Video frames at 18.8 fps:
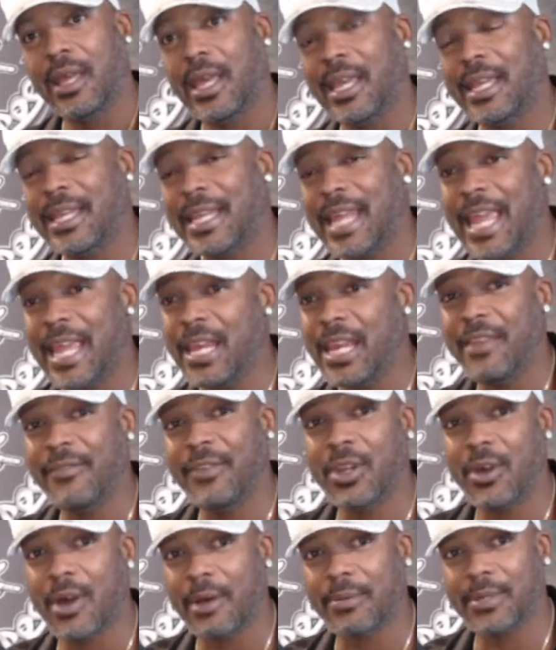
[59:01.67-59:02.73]
And they didn't even
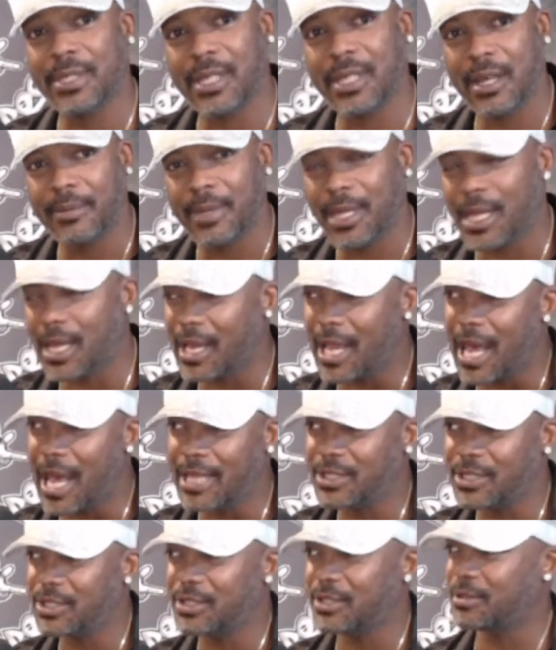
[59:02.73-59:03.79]
know I was coming. Like I
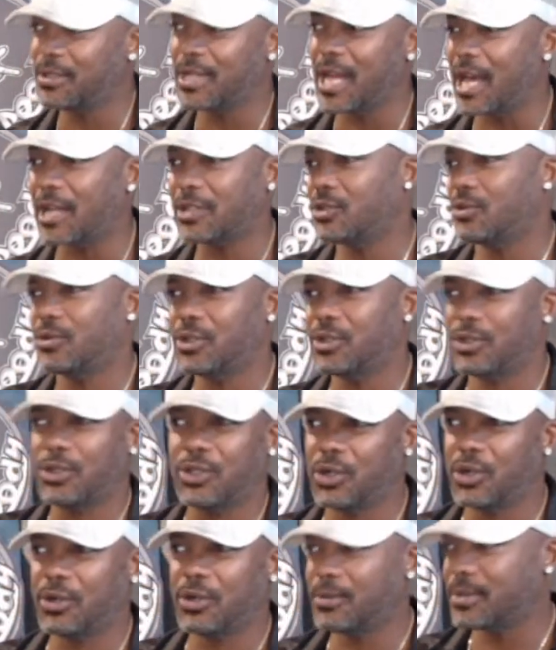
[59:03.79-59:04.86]
just knocked on the
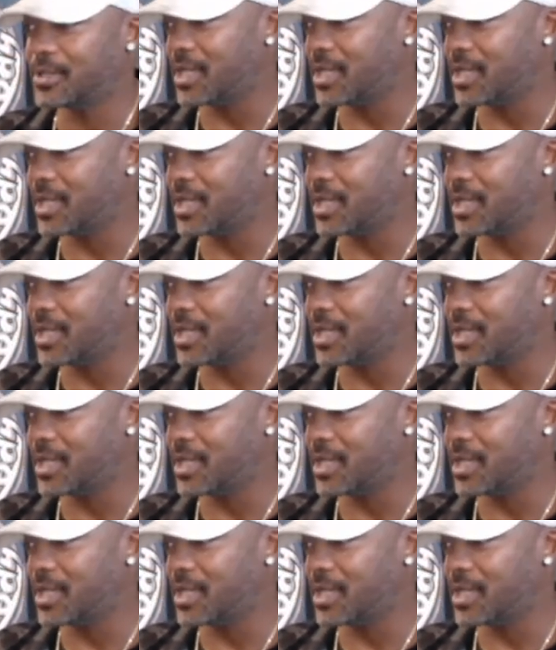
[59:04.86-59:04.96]
door and was